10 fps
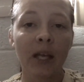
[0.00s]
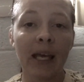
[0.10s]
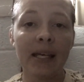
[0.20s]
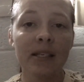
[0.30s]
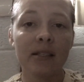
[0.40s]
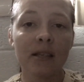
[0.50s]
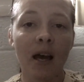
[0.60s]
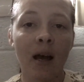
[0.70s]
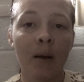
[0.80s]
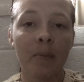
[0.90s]
he's
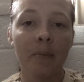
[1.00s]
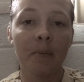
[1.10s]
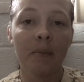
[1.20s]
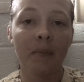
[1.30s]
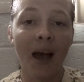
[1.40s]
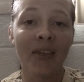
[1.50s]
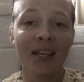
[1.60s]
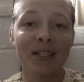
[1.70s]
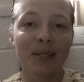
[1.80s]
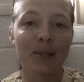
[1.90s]
I
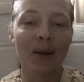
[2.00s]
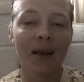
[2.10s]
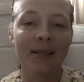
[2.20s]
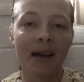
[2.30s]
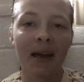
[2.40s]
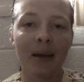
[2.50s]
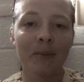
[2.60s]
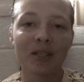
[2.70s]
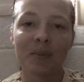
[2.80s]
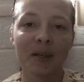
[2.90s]
think just as ready as I
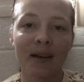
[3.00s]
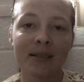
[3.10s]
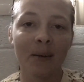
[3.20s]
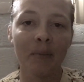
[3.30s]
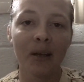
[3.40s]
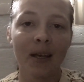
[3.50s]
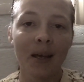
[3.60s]
am, just because I'm